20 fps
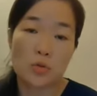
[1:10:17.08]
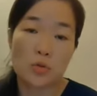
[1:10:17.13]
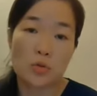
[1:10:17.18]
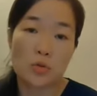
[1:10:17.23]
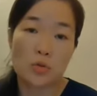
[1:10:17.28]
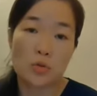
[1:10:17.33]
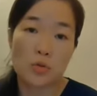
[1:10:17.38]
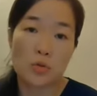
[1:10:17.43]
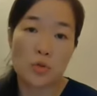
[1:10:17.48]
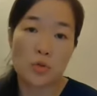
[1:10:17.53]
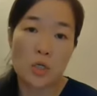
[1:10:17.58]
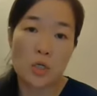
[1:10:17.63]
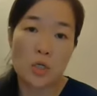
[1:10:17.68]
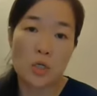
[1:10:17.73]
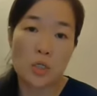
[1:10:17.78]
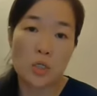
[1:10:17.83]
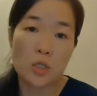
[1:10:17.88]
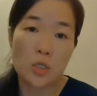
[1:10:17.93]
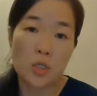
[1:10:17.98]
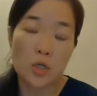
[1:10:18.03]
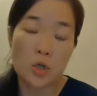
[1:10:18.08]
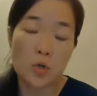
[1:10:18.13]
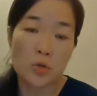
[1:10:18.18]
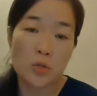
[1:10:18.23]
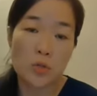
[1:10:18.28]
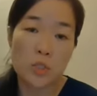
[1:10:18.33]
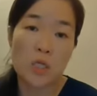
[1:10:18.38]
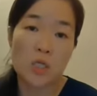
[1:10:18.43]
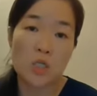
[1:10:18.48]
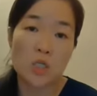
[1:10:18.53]
the
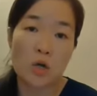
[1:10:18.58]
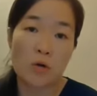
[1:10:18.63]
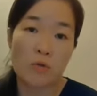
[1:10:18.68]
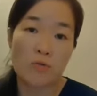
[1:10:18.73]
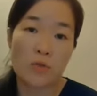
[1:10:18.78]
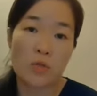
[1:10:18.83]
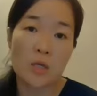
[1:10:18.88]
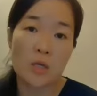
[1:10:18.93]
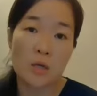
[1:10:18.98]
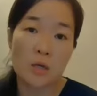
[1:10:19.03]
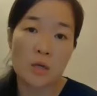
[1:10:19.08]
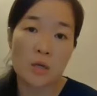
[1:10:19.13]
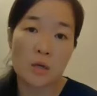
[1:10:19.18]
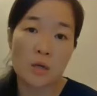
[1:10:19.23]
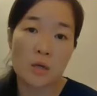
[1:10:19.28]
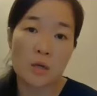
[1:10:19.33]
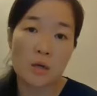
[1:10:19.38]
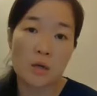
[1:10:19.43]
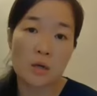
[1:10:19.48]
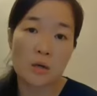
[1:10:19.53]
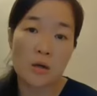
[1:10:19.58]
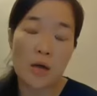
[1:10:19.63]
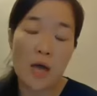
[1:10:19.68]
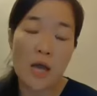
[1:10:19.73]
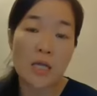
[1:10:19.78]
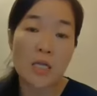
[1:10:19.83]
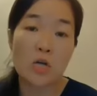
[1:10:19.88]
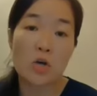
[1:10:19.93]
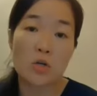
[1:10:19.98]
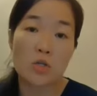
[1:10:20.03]
dosage of the
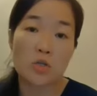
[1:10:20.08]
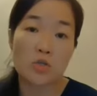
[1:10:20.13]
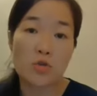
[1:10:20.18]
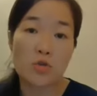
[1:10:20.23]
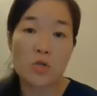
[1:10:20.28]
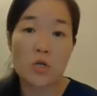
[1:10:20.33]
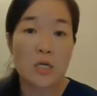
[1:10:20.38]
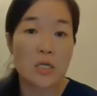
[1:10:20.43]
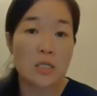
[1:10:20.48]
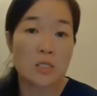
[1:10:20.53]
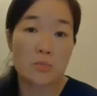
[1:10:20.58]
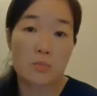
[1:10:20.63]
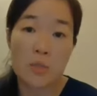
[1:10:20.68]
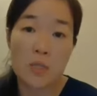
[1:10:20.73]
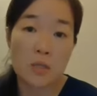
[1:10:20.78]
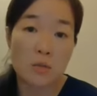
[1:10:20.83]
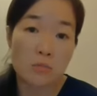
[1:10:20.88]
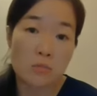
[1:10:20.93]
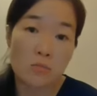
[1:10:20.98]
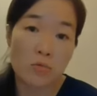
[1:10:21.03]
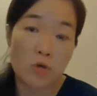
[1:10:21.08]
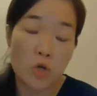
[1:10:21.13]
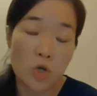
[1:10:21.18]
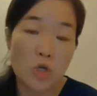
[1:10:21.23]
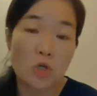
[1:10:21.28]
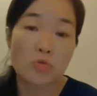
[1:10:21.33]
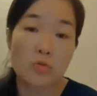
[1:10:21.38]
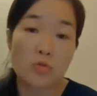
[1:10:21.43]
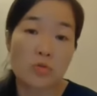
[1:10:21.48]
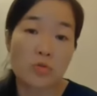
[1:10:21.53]
anti-cholesterol drug has been
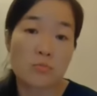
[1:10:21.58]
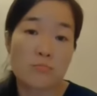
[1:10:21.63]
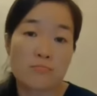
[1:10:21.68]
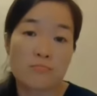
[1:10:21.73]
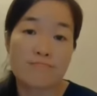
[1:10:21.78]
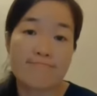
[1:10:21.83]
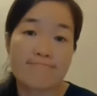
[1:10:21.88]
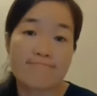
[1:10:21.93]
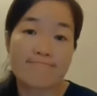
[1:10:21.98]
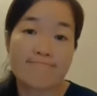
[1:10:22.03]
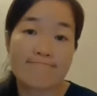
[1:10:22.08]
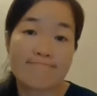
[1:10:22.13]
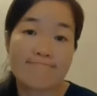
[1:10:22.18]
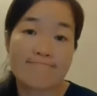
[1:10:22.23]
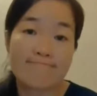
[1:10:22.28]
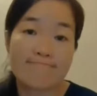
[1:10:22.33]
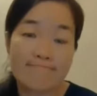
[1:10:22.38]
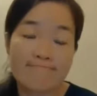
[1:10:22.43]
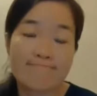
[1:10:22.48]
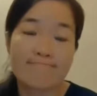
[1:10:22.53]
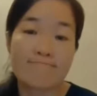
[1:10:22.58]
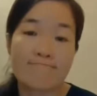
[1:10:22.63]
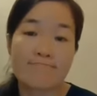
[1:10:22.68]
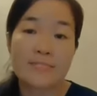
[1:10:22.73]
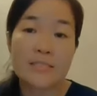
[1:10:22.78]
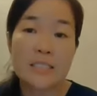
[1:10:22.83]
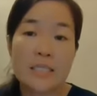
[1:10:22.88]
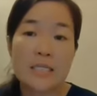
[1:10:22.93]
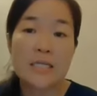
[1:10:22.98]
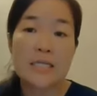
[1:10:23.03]
reduced. Hmm.
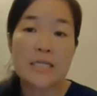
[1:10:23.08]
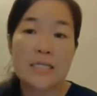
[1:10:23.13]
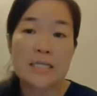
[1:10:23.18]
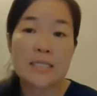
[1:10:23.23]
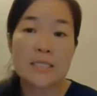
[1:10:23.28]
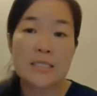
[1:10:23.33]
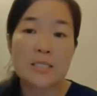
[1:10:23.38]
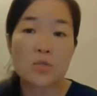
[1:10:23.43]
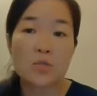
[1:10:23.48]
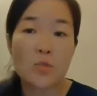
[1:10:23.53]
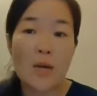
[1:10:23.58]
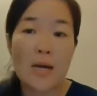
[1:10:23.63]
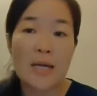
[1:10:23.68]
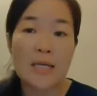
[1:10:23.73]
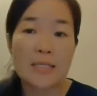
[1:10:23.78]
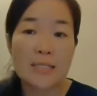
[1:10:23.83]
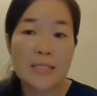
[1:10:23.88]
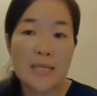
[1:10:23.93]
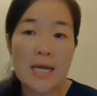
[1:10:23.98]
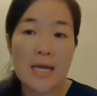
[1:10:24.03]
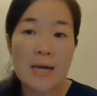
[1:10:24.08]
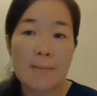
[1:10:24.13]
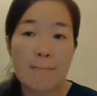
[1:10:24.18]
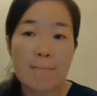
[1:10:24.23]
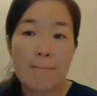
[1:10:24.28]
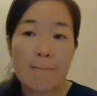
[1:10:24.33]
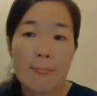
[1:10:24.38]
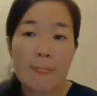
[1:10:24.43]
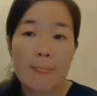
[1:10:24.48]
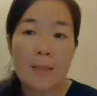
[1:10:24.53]
This is what I say.
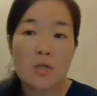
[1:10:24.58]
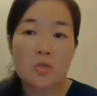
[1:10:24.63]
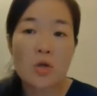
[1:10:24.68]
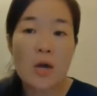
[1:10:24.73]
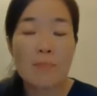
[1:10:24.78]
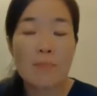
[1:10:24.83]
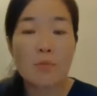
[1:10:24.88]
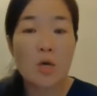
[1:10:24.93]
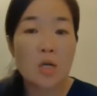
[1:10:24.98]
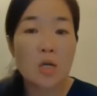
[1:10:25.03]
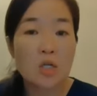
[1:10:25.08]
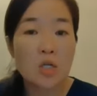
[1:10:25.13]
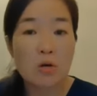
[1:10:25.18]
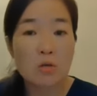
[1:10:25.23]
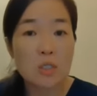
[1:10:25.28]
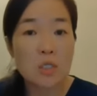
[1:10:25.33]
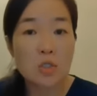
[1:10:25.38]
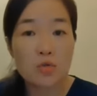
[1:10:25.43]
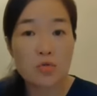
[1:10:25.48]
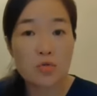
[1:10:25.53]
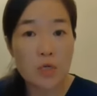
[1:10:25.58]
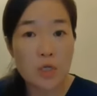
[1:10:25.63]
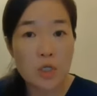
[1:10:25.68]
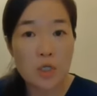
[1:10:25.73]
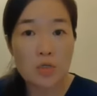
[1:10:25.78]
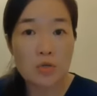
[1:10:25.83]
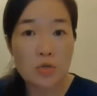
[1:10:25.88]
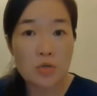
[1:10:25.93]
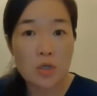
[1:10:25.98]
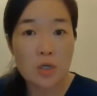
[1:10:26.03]
So I'm not a doctor to
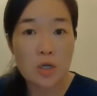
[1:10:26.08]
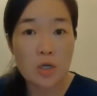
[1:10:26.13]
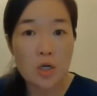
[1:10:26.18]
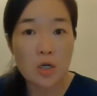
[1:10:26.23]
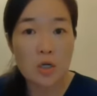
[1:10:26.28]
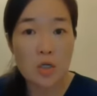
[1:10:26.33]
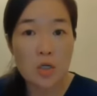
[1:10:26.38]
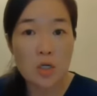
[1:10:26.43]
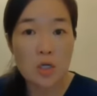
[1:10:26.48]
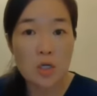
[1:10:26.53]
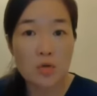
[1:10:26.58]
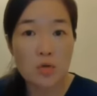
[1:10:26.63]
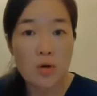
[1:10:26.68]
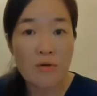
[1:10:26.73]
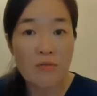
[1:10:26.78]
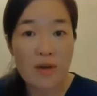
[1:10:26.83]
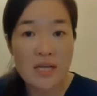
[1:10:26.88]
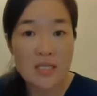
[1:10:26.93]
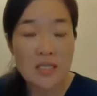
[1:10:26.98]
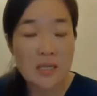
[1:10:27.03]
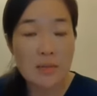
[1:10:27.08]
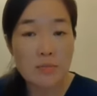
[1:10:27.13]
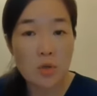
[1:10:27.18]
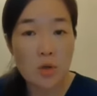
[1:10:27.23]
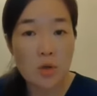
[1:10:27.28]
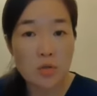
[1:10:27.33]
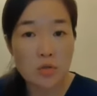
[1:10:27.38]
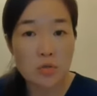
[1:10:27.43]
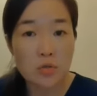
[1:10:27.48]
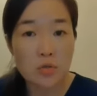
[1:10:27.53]
reduce, uh, to advise them
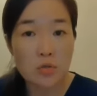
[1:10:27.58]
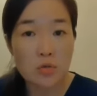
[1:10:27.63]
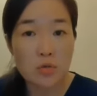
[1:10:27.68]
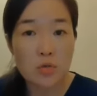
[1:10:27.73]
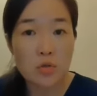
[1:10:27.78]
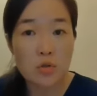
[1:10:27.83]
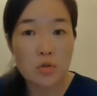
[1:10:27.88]
not to